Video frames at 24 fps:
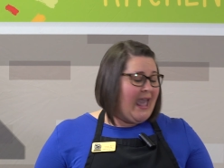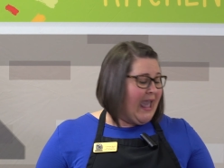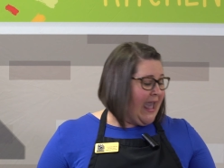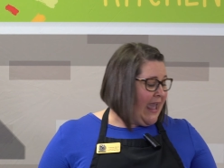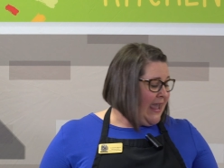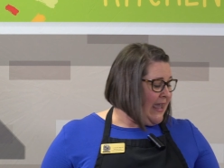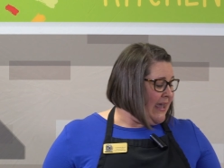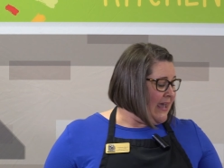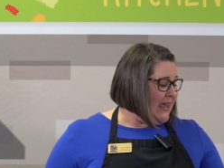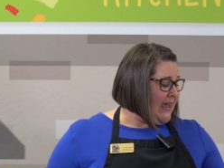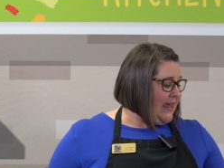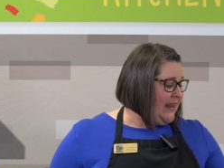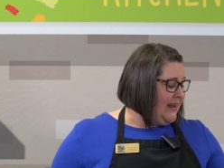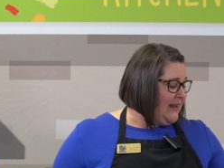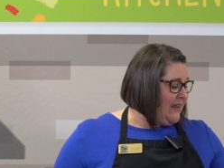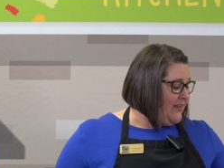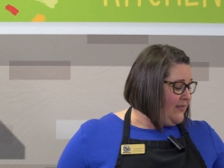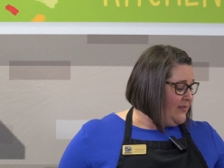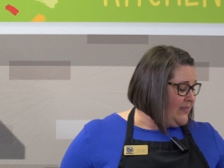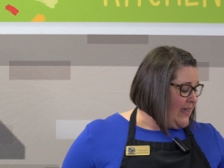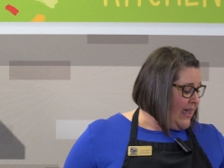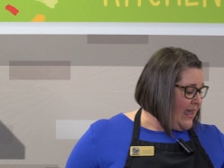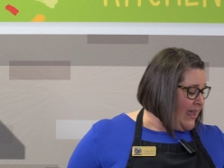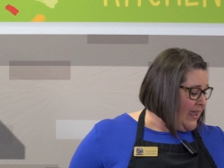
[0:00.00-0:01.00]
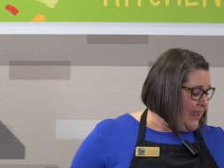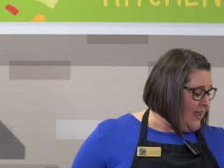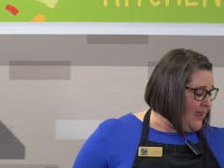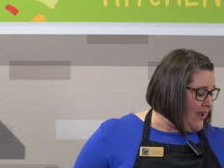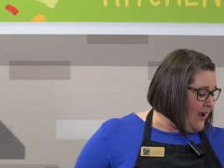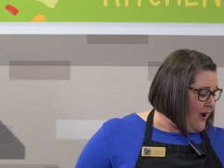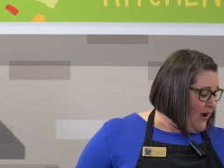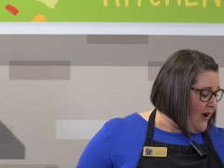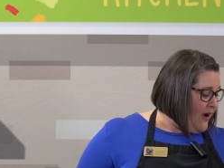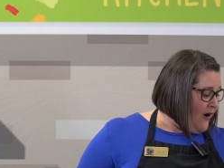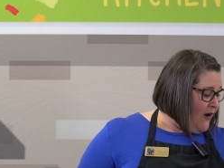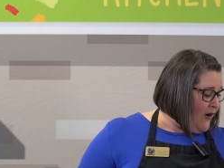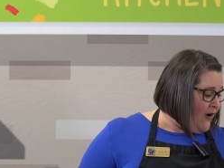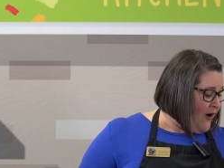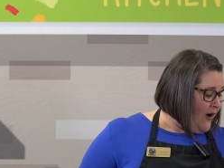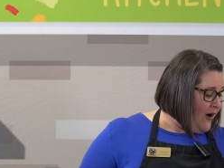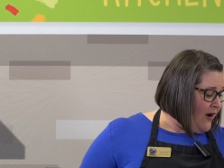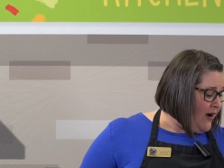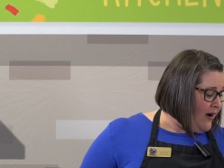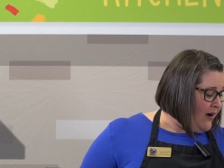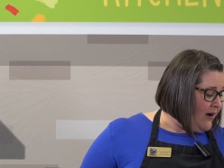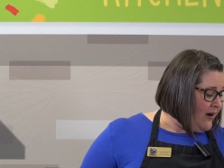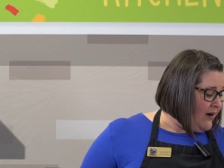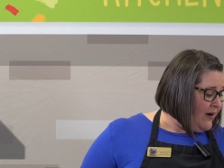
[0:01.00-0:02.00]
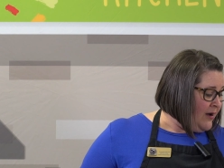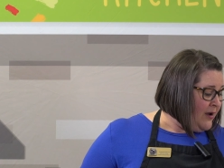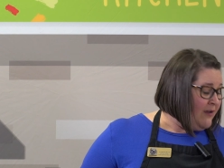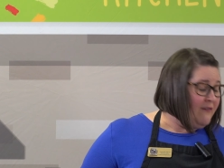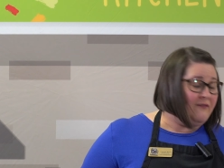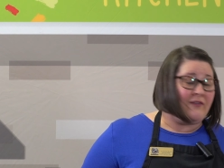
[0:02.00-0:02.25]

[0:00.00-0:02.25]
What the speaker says: And they are